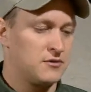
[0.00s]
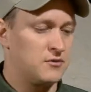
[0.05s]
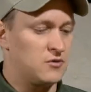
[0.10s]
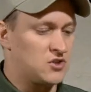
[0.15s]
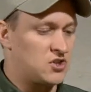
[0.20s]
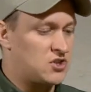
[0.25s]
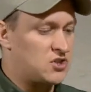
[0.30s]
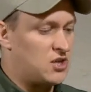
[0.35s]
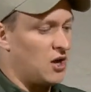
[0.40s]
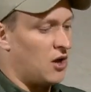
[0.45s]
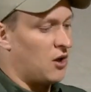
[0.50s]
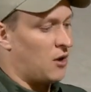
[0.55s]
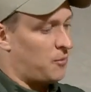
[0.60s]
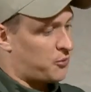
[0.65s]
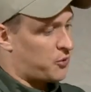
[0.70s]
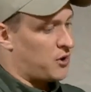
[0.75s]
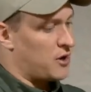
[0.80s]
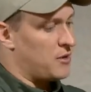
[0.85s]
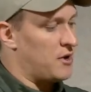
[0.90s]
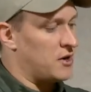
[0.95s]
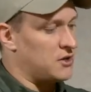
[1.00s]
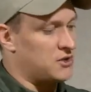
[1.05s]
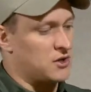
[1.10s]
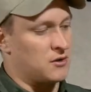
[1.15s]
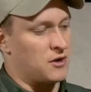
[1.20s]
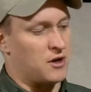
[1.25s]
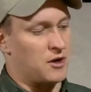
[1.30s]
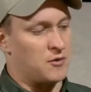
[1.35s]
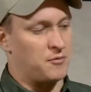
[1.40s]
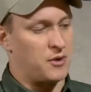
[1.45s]
still pretty much
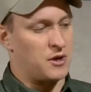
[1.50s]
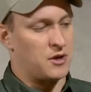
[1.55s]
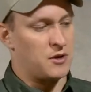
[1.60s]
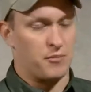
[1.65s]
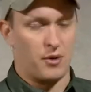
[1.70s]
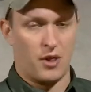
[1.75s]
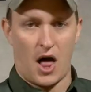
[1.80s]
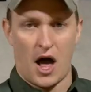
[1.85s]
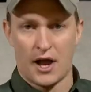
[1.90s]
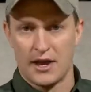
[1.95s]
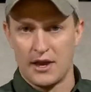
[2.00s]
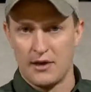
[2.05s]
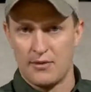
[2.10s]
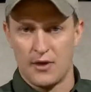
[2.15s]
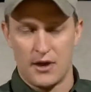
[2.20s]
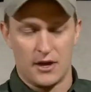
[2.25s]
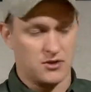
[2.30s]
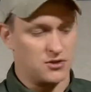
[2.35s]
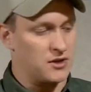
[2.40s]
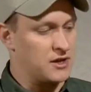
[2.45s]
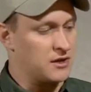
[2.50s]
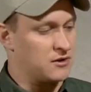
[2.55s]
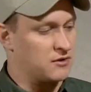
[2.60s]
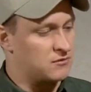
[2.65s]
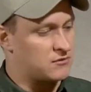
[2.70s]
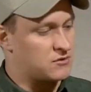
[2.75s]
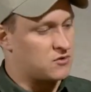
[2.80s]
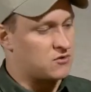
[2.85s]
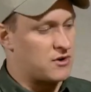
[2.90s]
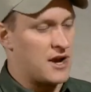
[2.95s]
a big blocky thing, so they
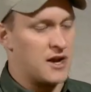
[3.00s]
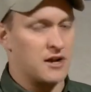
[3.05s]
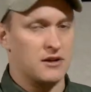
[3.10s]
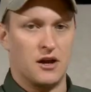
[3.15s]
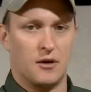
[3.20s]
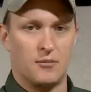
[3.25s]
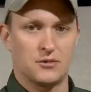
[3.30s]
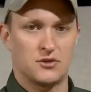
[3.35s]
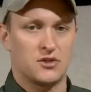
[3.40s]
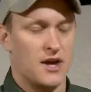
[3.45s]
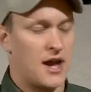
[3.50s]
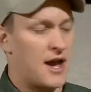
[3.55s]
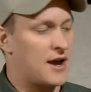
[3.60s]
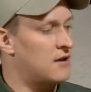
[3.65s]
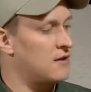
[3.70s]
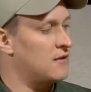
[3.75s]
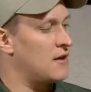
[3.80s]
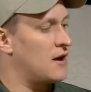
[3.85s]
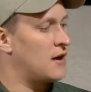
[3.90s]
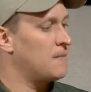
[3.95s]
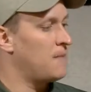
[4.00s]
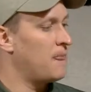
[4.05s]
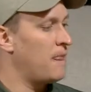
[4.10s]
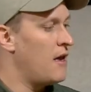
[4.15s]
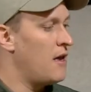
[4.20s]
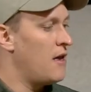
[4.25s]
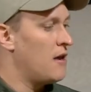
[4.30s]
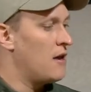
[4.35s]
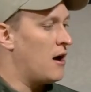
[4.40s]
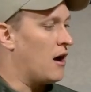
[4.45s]
can create a double stack in there.
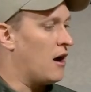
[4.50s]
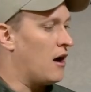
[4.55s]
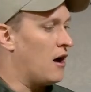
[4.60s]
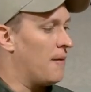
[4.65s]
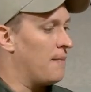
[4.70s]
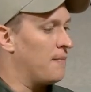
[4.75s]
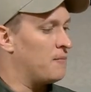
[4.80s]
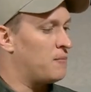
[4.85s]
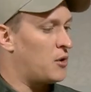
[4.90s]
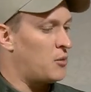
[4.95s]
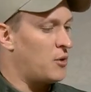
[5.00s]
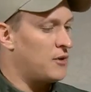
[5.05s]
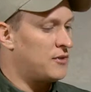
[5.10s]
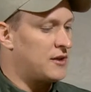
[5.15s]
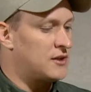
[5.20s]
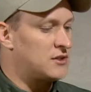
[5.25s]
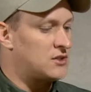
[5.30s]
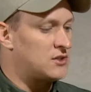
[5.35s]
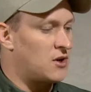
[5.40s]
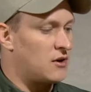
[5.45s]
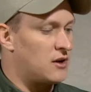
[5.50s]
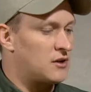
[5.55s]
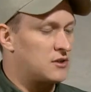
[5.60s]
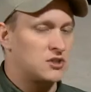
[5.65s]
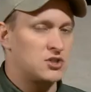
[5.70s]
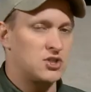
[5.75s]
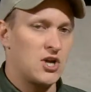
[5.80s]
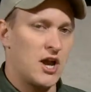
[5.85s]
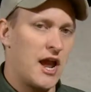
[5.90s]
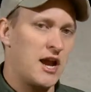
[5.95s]
But what they started to
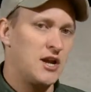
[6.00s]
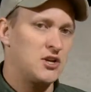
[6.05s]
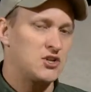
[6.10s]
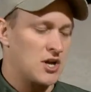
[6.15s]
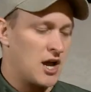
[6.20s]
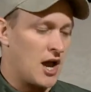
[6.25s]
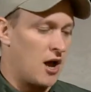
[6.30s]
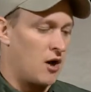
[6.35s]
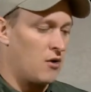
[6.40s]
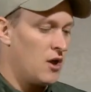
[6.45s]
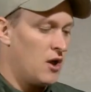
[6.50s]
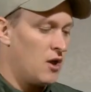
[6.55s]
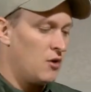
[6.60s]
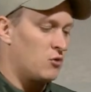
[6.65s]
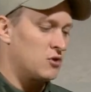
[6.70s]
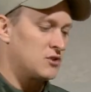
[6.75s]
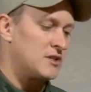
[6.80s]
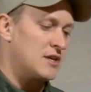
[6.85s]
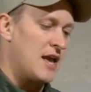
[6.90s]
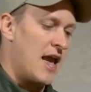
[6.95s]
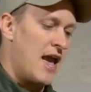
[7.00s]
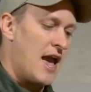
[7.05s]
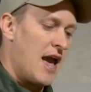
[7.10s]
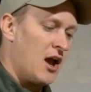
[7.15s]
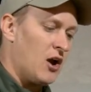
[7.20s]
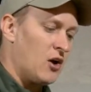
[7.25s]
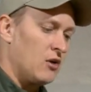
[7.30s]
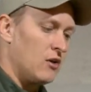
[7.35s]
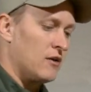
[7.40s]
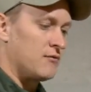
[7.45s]
change now was the
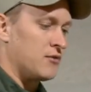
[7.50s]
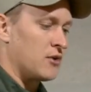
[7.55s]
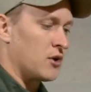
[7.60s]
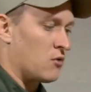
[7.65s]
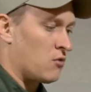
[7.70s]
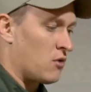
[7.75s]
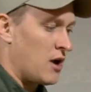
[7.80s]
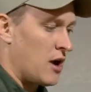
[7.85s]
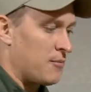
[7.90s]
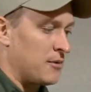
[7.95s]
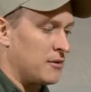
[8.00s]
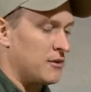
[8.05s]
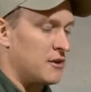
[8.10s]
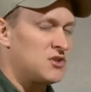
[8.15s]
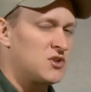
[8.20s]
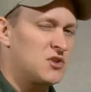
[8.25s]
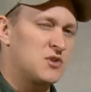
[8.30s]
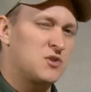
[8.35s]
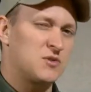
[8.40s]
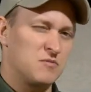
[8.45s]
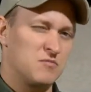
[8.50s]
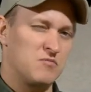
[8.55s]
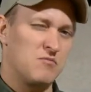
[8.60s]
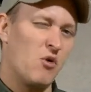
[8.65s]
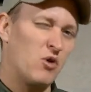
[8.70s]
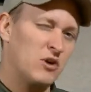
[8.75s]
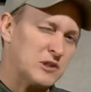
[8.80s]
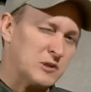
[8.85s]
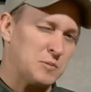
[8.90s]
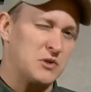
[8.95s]
angle of the grip, and this is
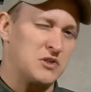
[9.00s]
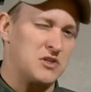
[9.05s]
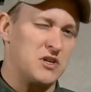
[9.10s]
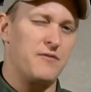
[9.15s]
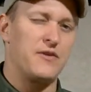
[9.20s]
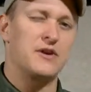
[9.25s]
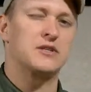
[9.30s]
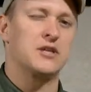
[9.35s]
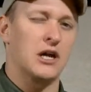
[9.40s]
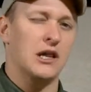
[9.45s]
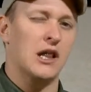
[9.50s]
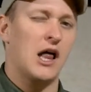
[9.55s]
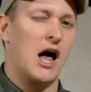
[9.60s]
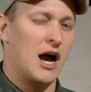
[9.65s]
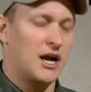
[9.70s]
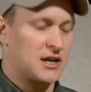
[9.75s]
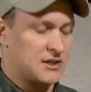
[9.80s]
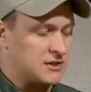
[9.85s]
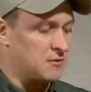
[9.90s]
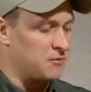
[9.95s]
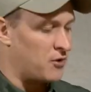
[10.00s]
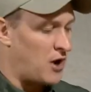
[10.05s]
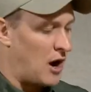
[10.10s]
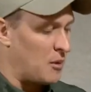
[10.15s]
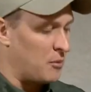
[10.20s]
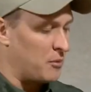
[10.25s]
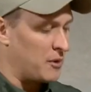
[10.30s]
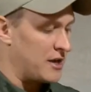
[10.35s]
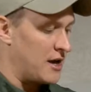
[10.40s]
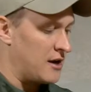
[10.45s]
more specific to Glocks than
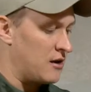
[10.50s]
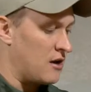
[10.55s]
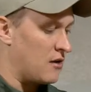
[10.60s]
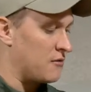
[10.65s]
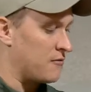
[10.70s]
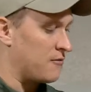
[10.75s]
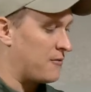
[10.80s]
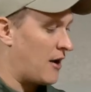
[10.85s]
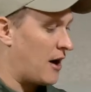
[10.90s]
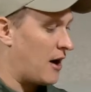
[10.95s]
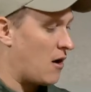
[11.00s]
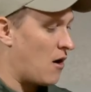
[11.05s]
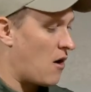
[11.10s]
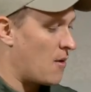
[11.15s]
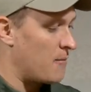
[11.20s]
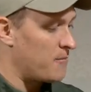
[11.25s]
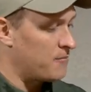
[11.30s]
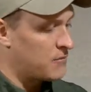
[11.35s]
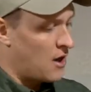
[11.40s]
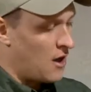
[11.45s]
probably any other firearm.